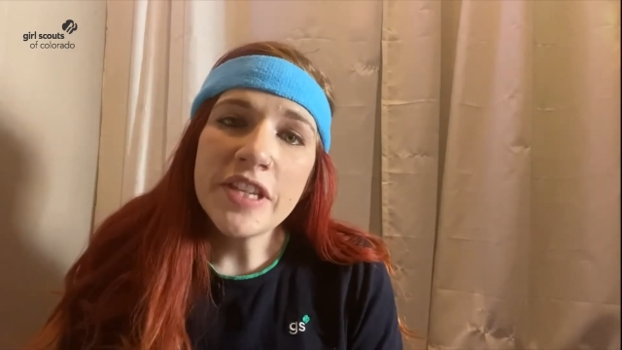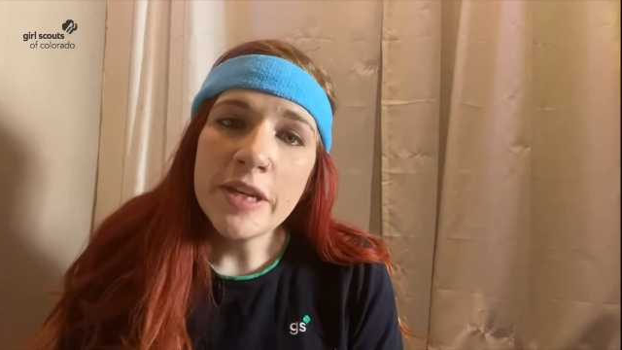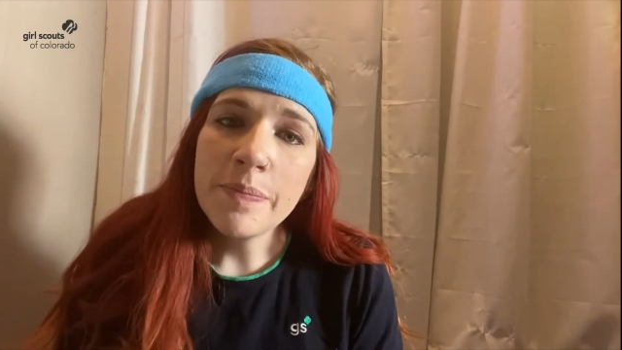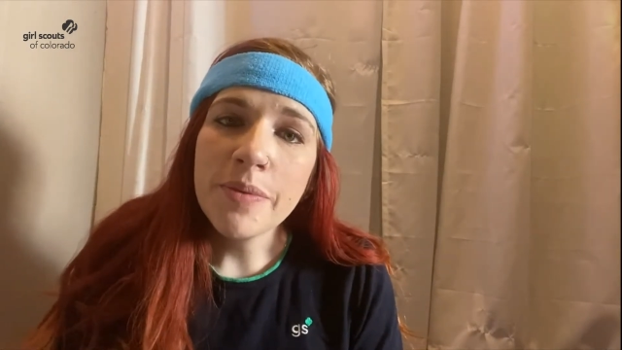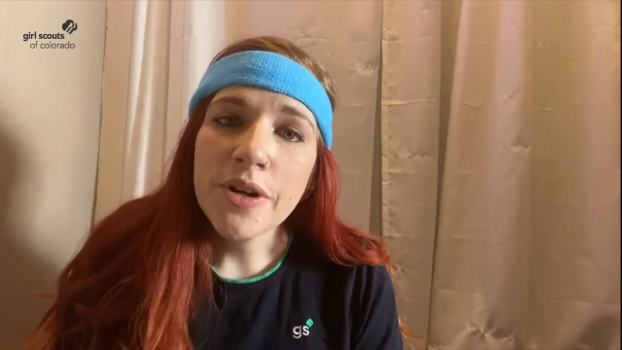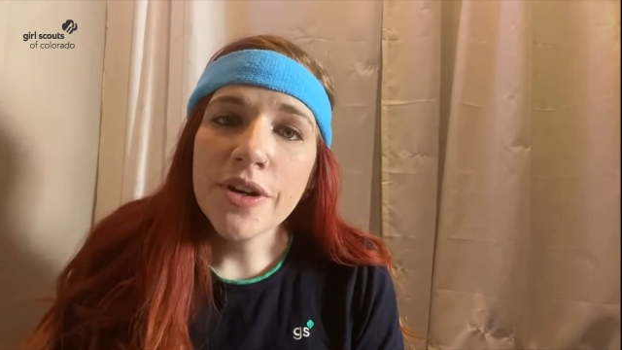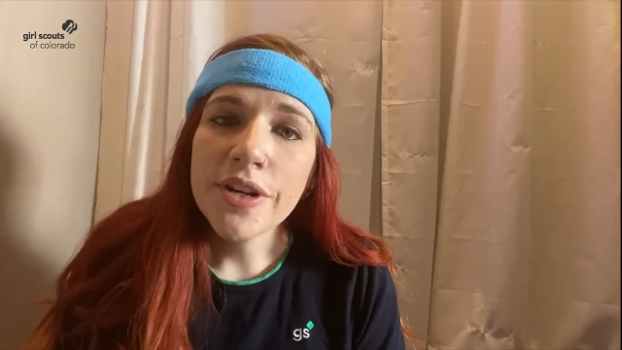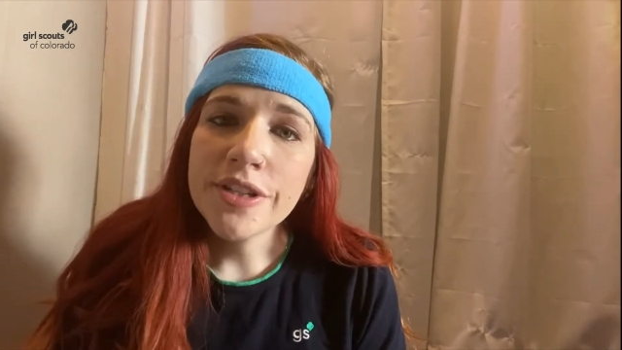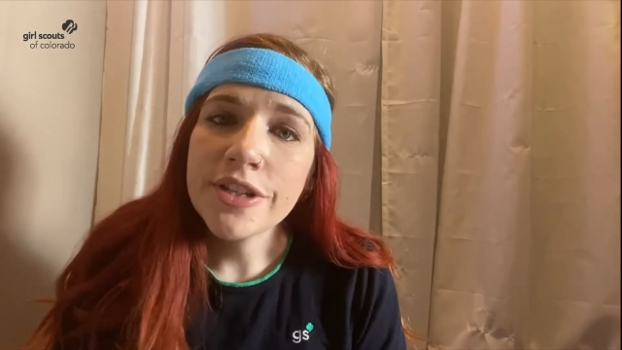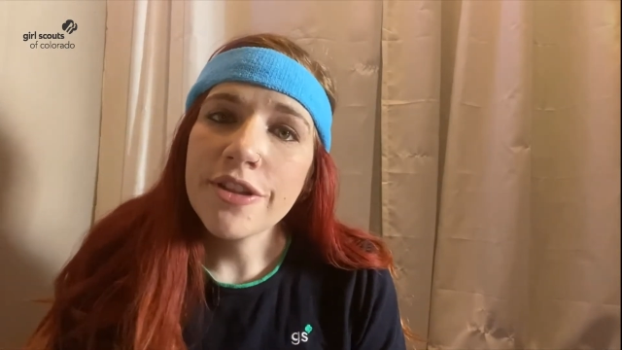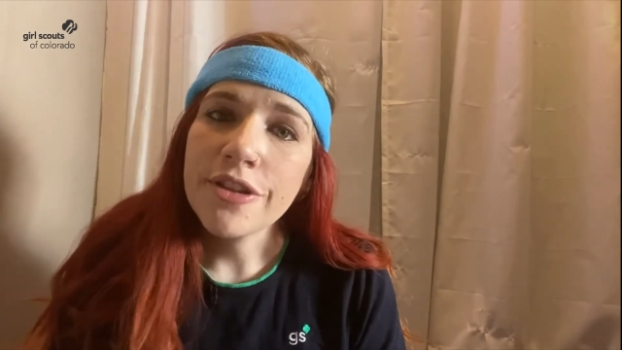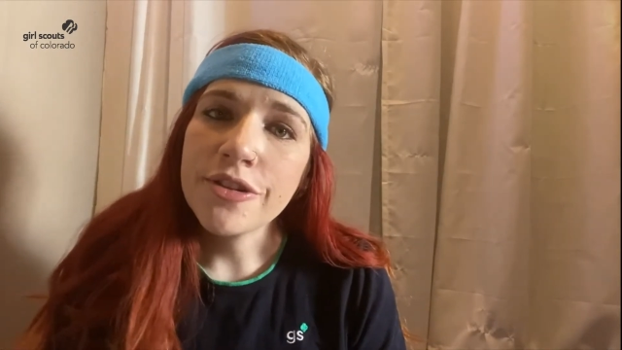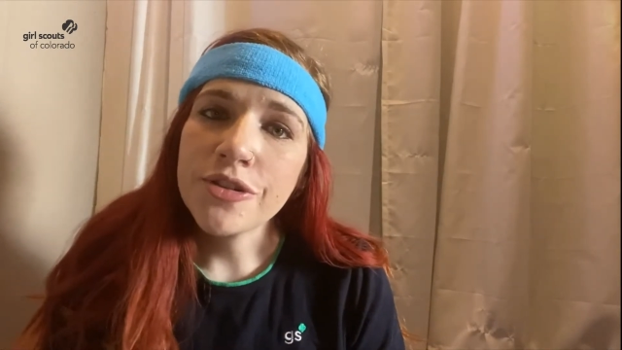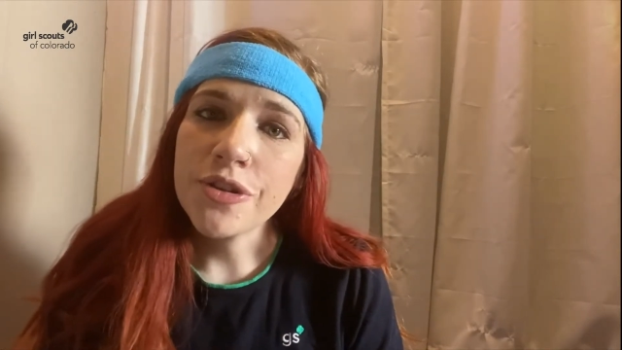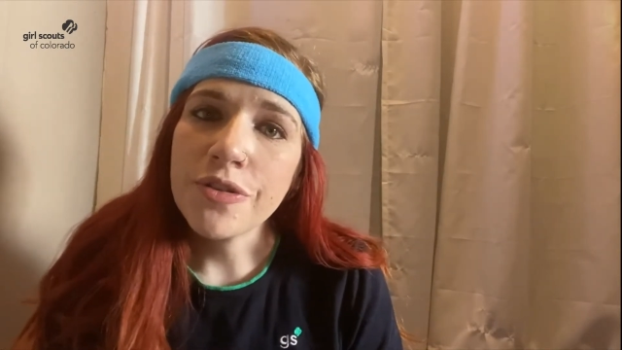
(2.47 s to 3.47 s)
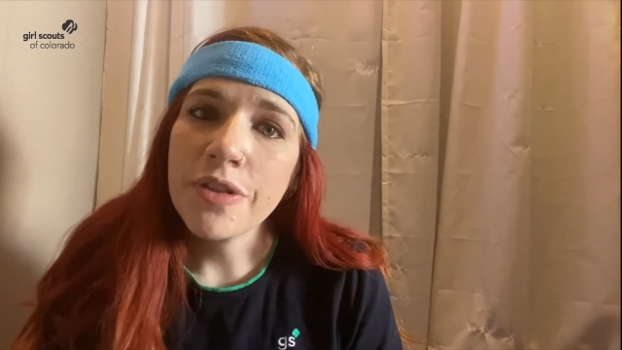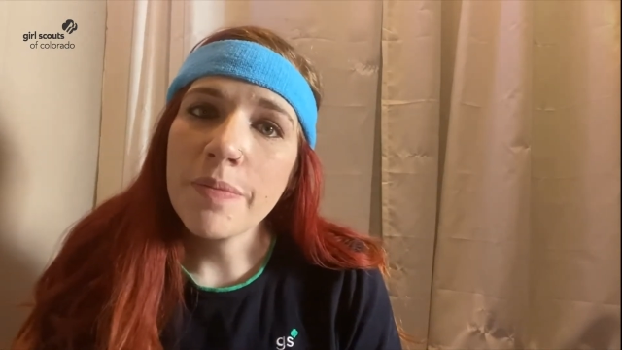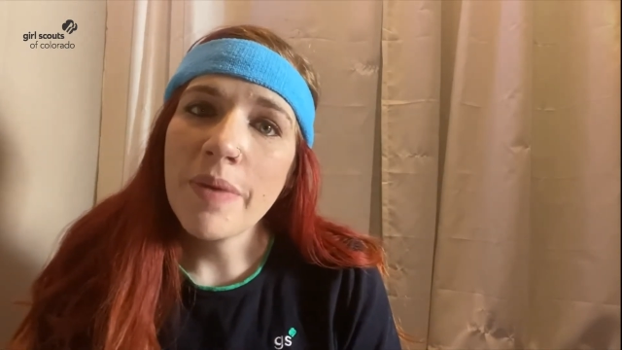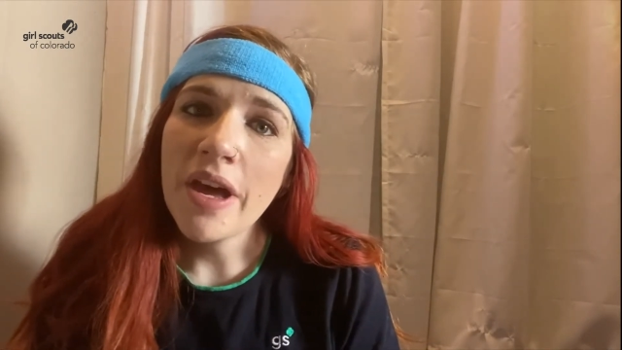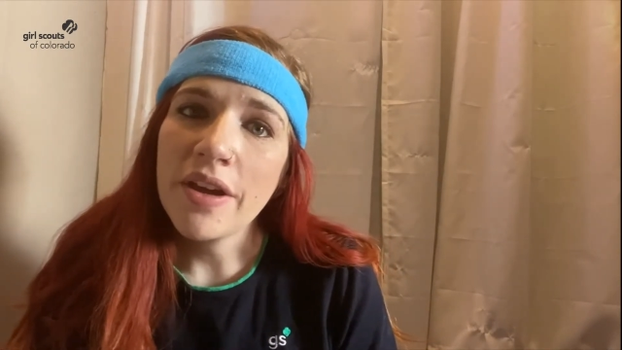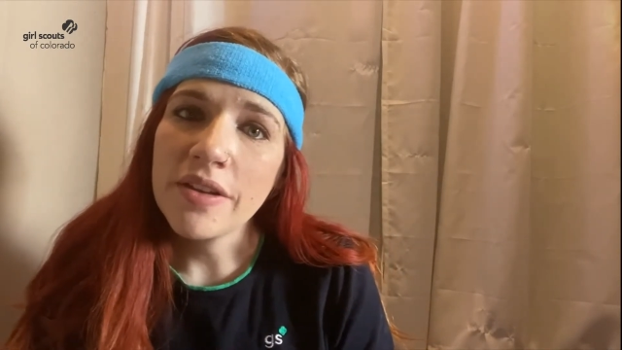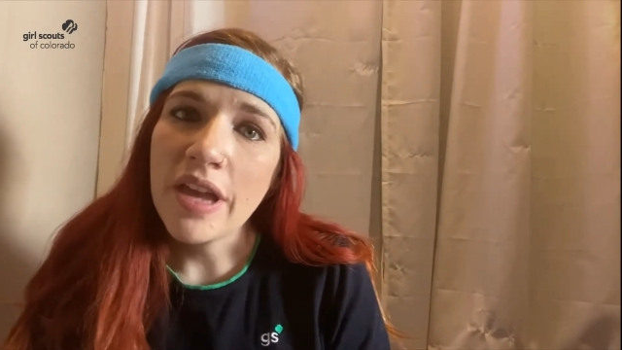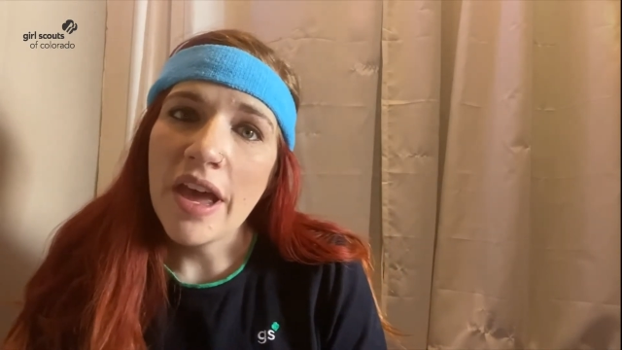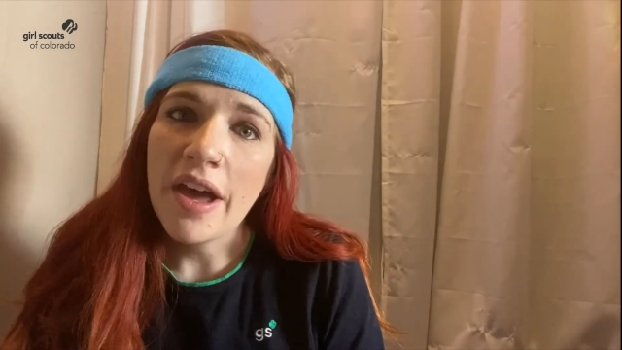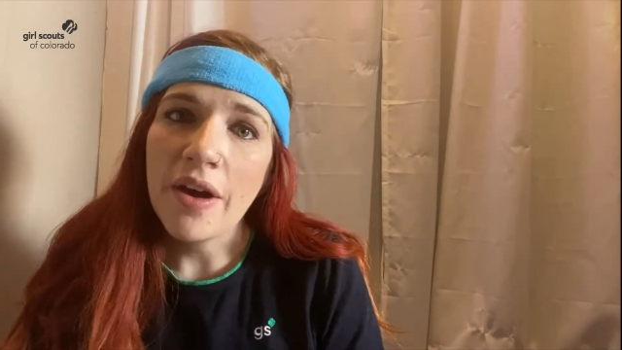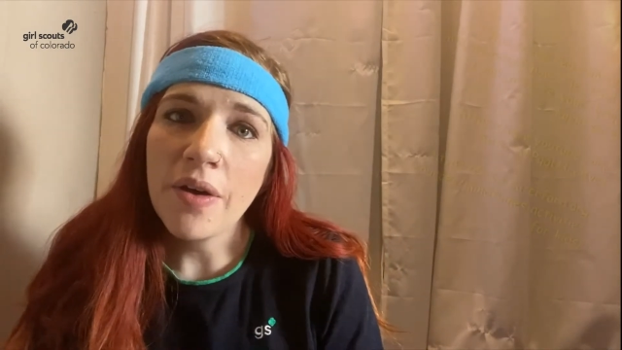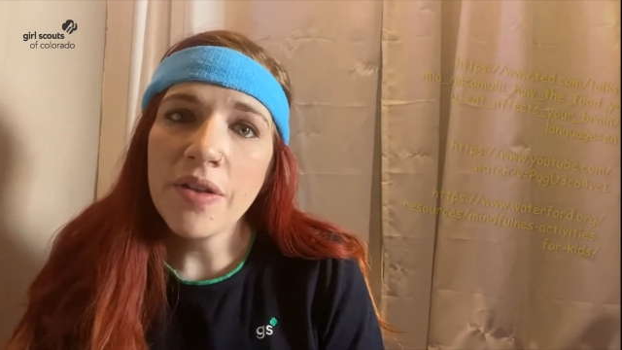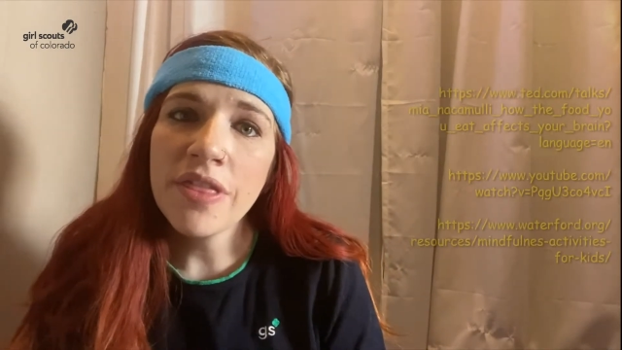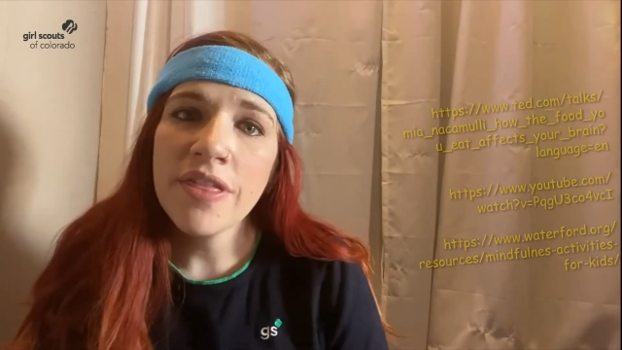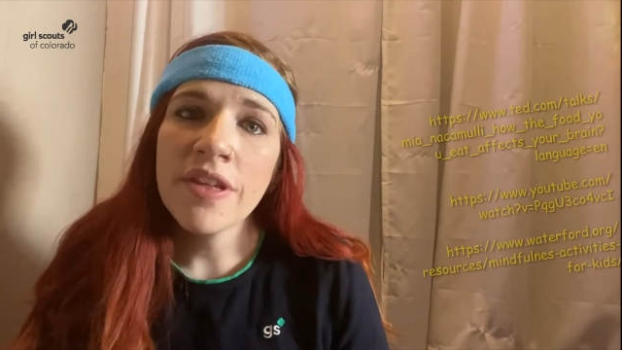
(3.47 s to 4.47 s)
deeper into the truth about
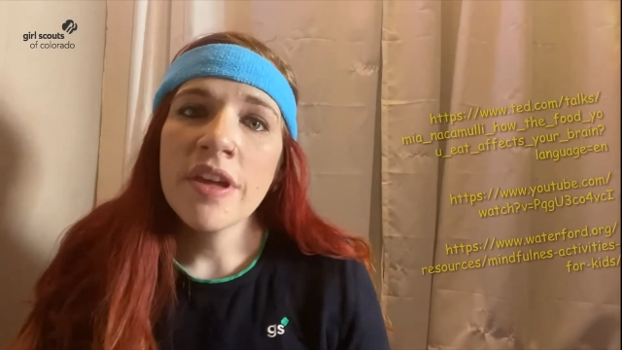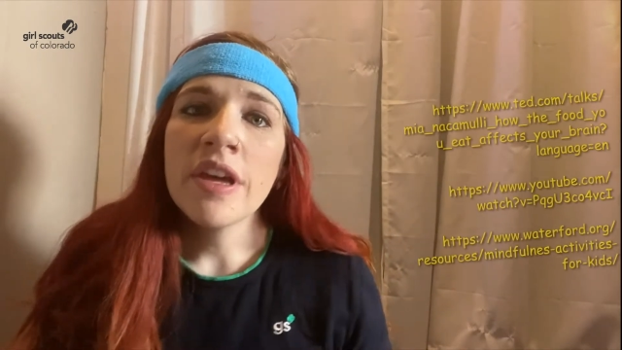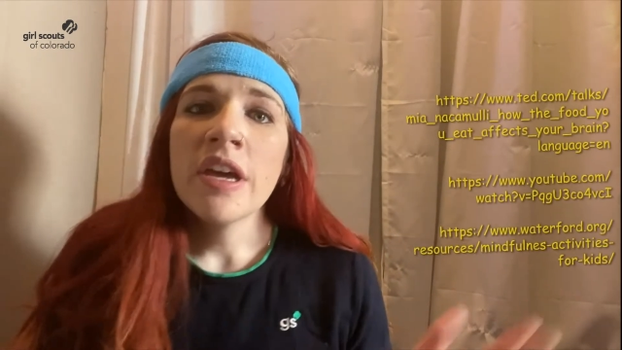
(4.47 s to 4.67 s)
health,